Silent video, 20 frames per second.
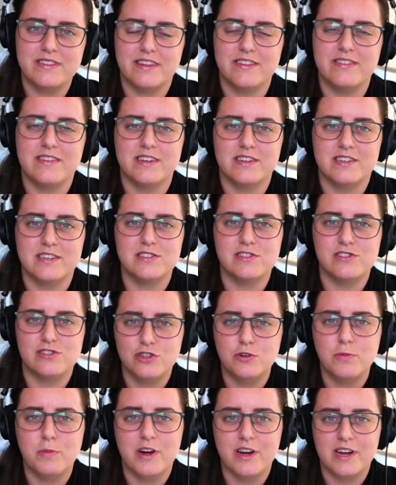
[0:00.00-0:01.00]
than the
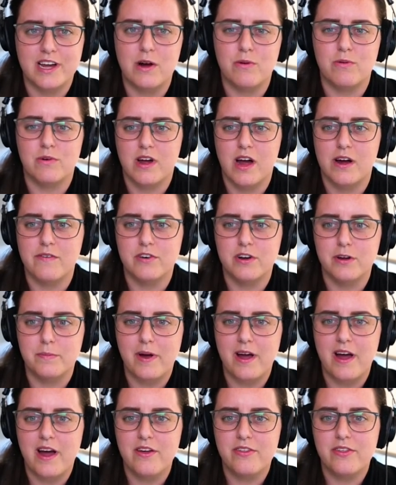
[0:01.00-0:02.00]
consumer account recovery
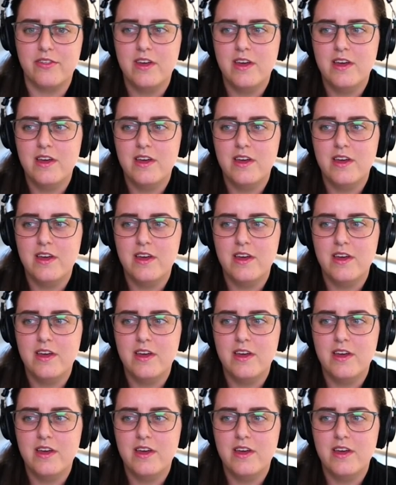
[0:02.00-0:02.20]
path.